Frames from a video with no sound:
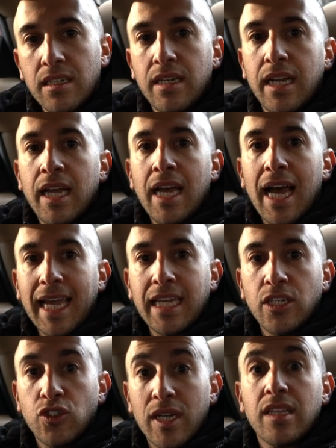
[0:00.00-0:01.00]
good. I
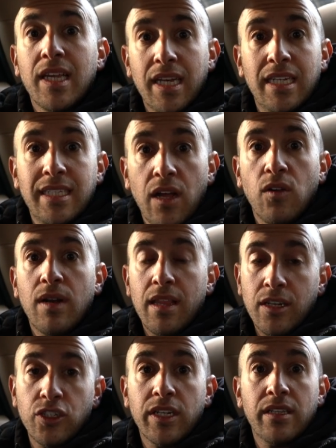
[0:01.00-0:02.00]
can drink like an adult
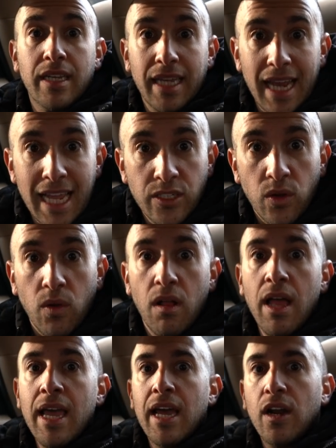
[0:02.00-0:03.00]
rather than drinking like an asshole.
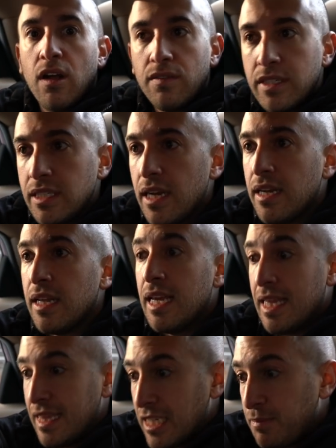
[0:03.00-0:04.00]
And all of a sudden
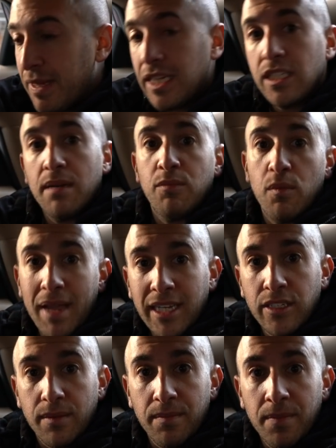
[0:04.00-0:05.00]
this picks up
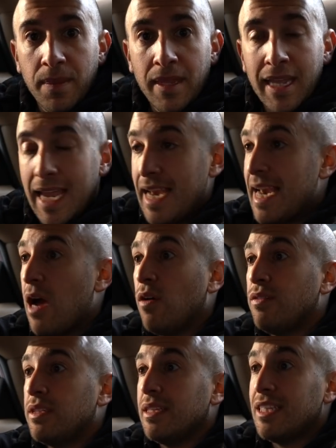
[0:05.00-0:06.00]
momentum. And now
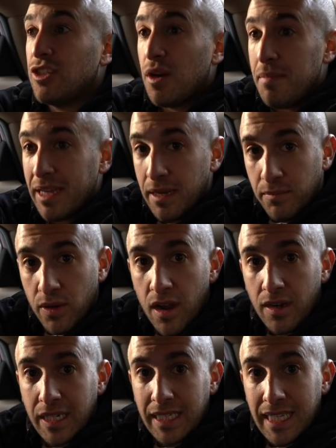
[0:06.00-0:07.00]
all of a sudden they start making
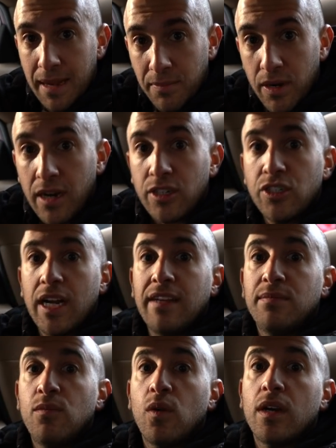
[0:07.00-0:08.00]
progress, and that progress
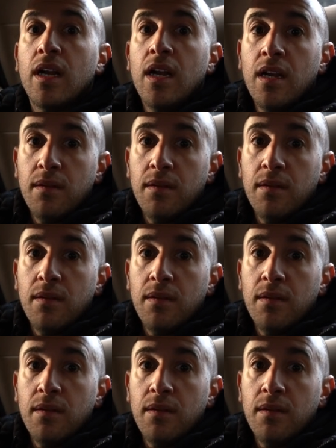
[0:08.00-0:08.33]
drives more